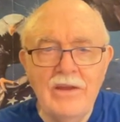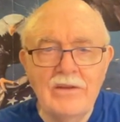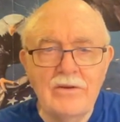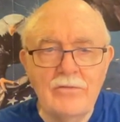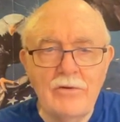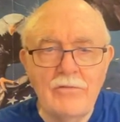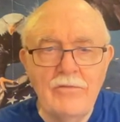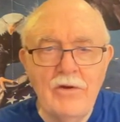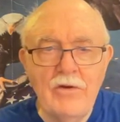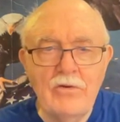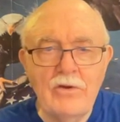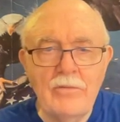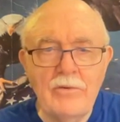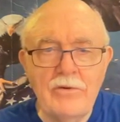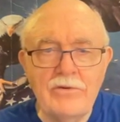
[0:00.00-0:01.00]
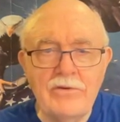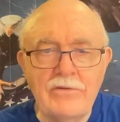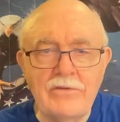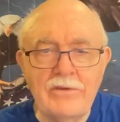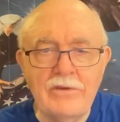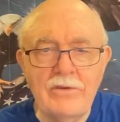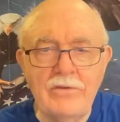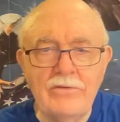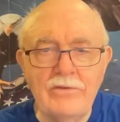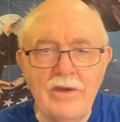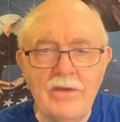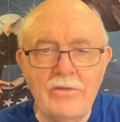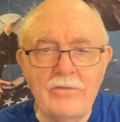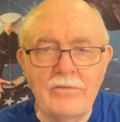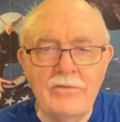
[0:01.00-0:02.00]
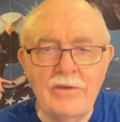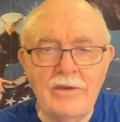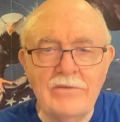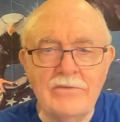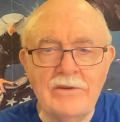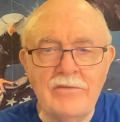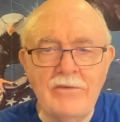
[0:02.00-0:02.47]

to revoke emergency use authorization